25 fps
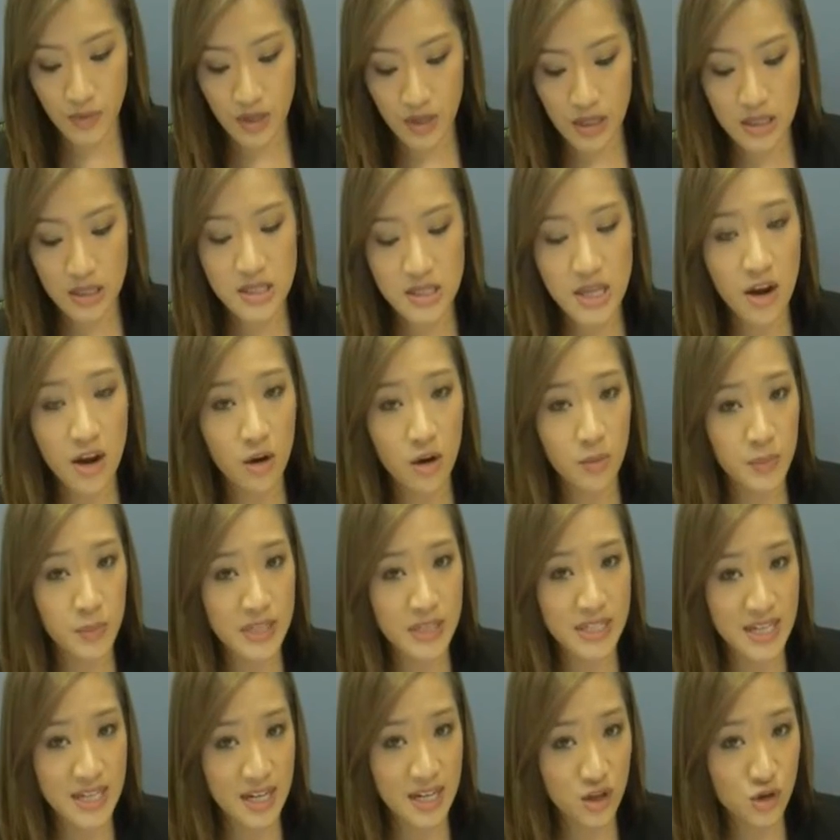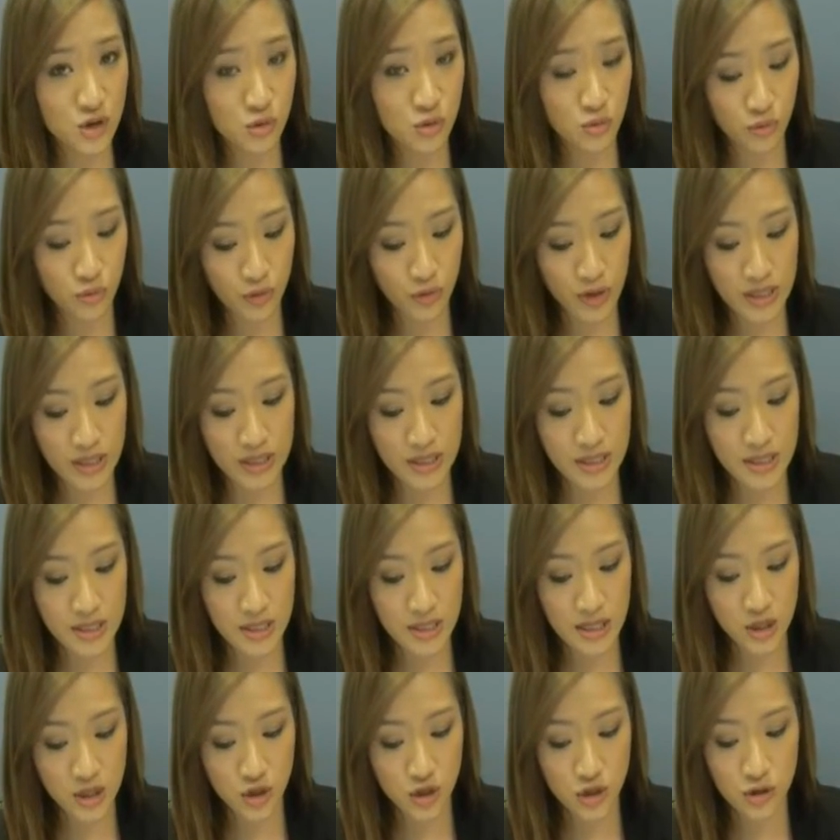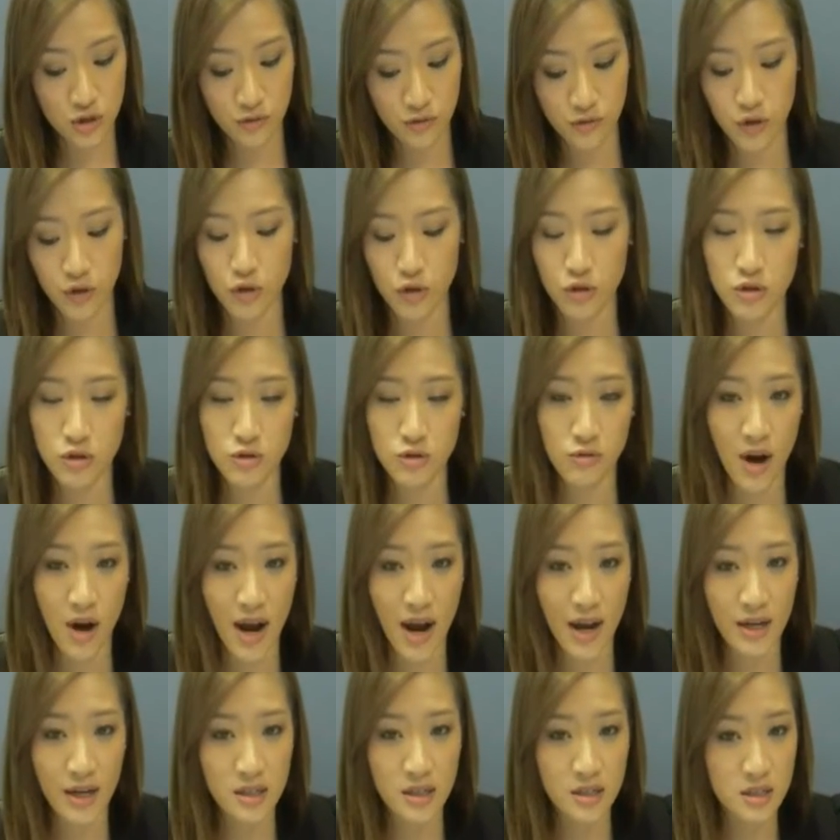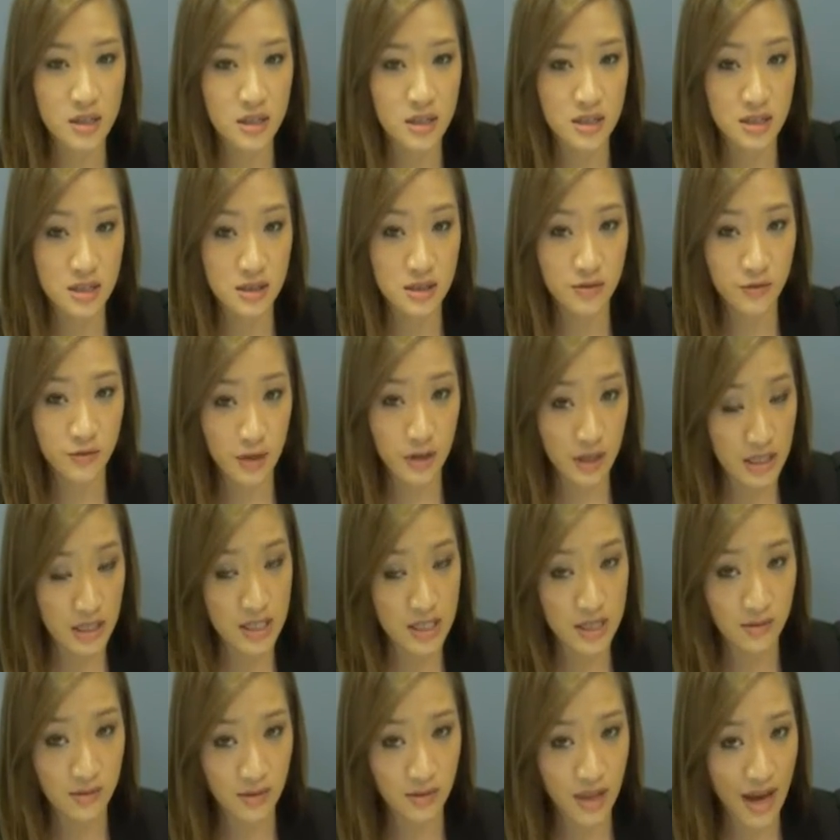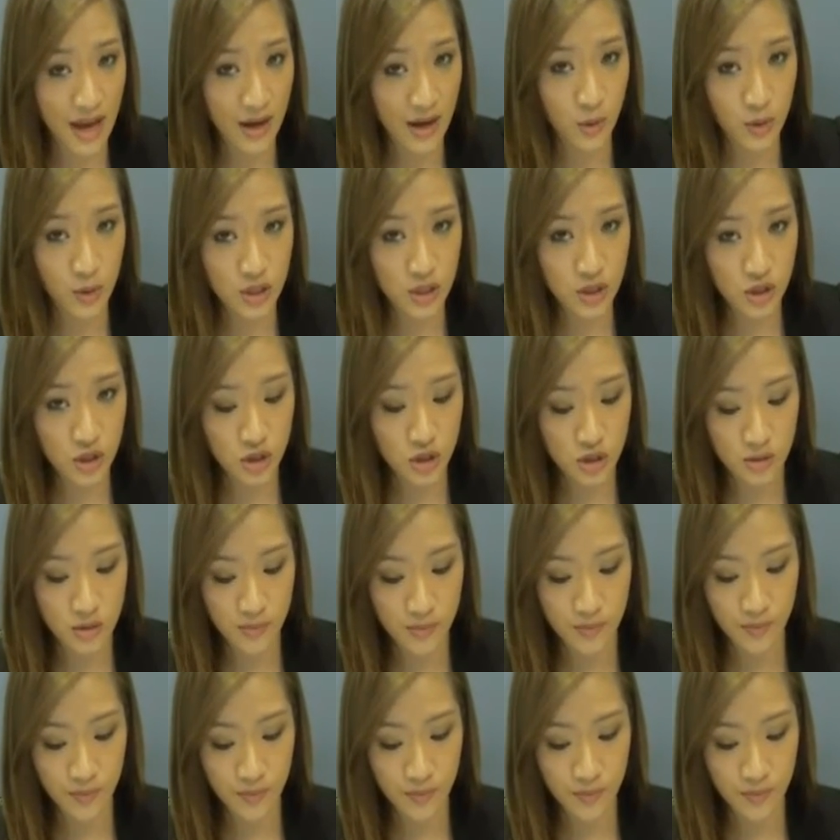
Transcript: Is there a potential risk issue for you to write in definitive language?